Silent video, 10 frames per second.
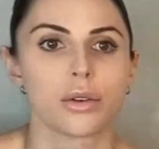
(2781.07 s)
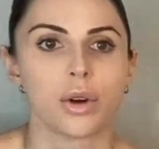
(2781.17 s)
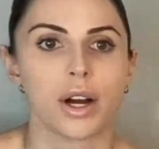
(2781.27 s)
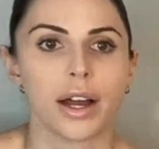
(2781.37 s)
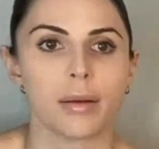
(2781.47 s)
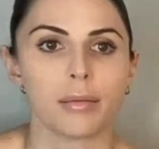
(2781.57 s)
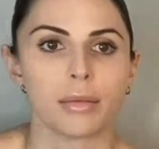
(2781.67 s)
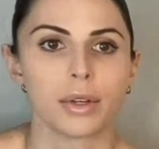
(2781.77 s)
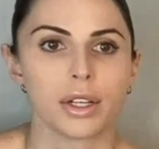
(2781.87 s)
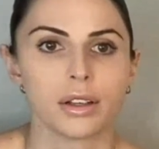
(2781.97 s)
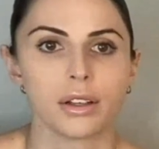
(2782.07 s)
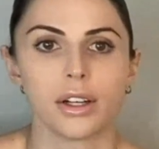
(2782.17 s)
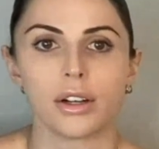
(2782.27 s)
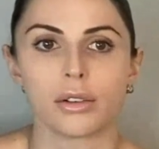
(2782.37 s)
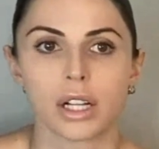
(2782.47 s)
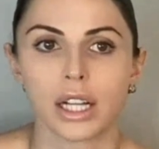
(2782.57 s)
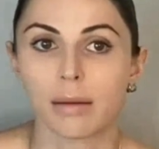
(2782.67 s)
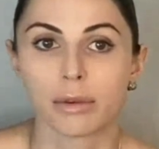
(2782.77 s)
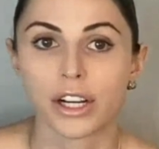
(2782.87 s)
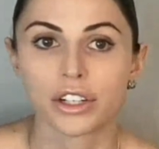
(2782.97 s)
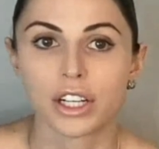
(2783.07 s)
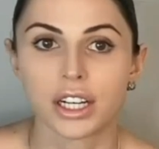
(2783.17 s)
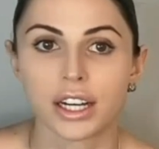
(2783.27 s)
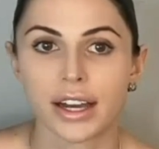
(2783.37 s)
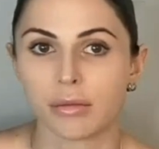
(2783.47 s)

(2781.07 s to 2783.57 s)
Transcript: So, collaboration